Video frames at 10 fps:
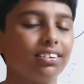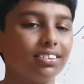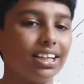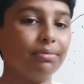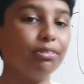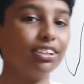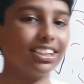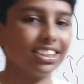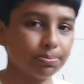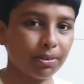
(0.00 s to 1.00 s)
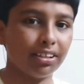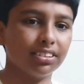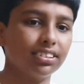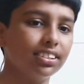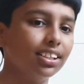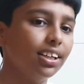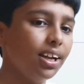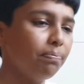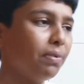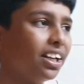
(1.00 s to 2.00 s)
immune response.
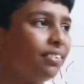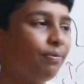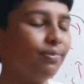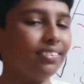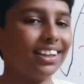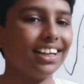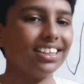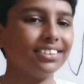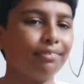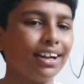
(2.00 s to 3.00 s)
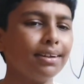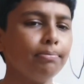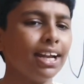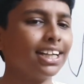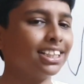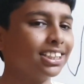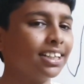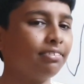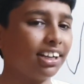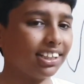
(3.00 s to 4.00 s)
But there is one main
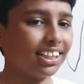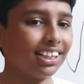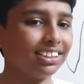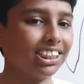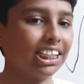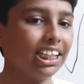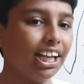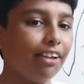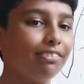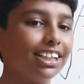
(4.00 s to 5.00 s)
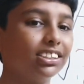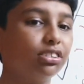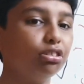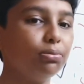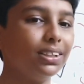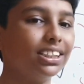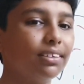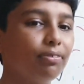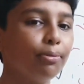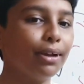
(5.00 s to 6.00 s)
disadvantage. If there's too much
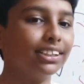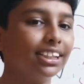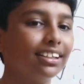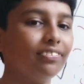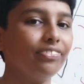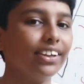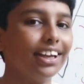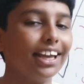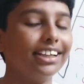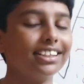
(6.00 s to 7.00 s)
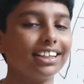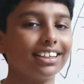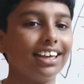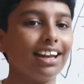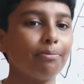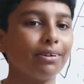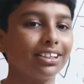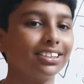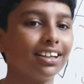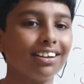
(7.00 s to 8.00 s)
inflammation, it can kill a
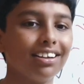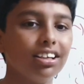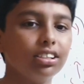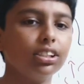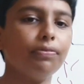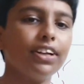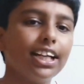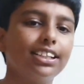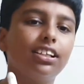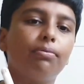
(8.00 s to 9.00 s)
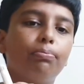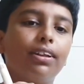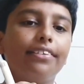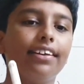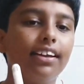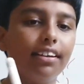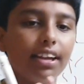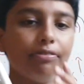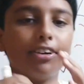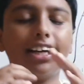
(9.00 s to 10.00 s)
person. So for example,
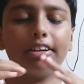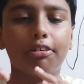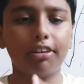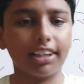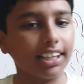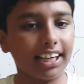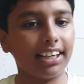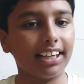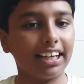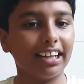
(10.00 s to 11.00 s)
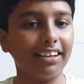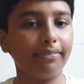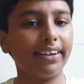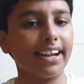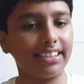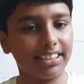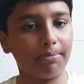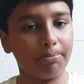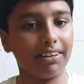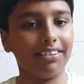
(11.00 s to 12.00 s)
if you get COVID-19, for
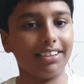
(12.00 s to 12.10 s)
example,